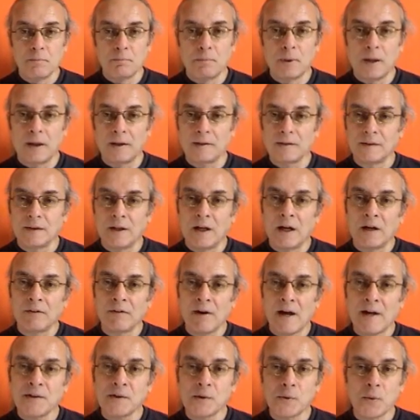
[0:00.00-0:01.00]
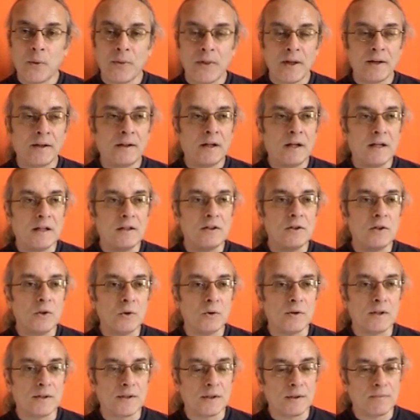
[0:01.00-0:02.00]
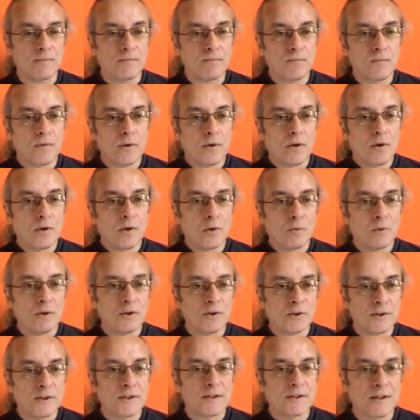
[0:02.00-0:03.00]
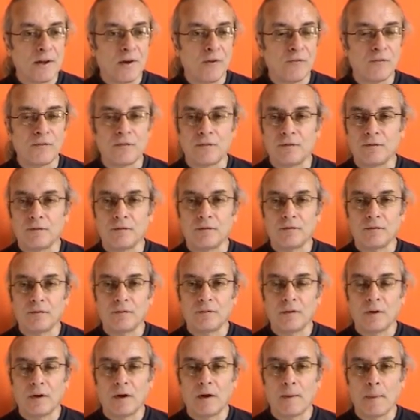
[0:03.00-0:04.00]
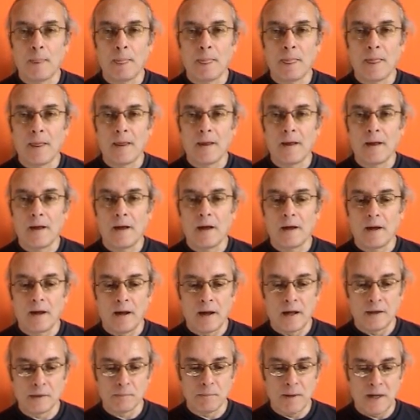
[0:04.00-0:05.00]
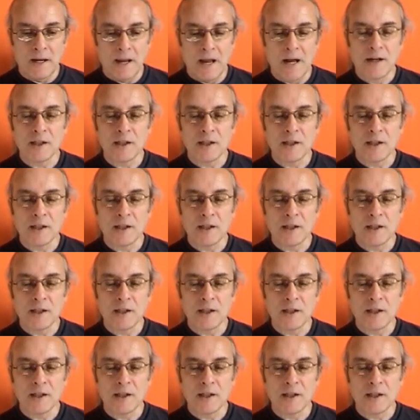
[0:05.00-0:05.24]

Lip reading: but it arises within Hinduism, which itself has many